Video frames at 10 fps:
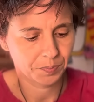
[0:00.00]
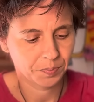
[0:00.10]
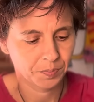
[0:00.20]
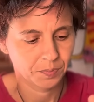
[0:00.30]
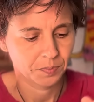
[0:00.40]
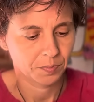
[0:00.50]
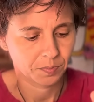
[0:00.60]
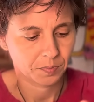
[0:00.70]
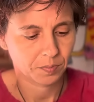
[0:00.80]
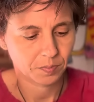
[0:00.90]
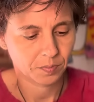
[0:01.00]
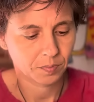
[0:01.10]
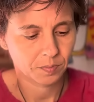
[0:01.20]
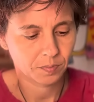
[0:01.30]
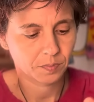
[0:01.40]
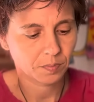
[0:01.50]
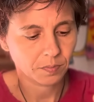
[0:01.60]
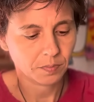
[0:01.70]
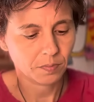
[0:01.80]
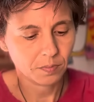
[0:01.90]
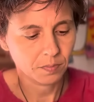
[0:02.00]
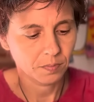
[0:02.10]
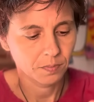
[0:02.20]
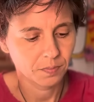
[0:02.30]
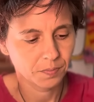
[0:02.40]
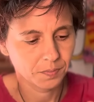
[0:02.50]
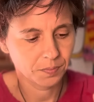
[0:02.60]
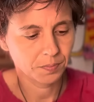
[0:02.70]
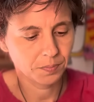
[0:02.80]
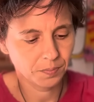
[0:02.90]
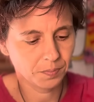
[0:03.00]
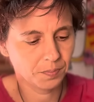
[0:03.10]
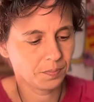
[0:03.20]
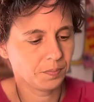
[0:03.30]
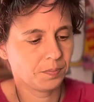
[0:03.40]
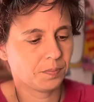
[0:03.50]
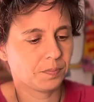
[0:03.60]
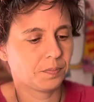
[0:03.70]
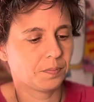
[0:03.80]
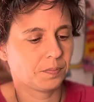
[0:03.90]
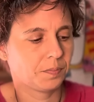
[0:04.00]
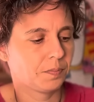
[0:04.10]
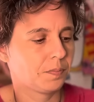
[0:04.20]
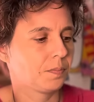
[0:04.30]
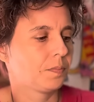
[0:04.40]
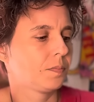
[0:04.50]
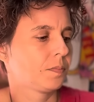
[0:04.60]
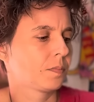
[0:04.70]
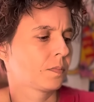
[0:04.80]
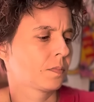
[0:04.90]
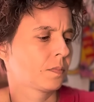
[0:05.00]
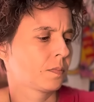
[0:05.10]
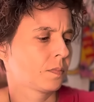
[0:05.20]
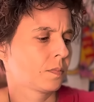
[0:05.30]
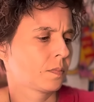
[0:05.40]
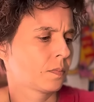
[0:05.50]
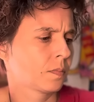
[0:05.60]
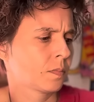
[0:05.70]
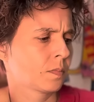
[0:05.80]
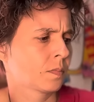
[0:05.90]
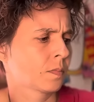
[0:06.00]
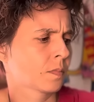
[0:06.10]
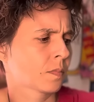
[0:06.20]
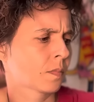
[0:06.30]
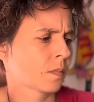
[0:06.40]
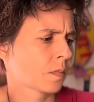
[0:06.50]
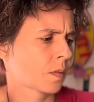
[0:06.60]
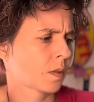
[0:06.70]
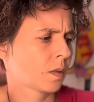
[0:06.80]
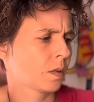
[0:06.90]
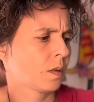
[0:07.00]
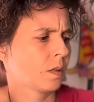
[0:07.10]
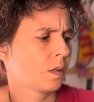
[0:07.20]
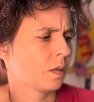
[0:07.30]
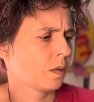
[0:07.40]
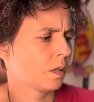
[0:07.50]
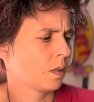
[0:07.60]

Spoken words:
No one is speaking in this clip.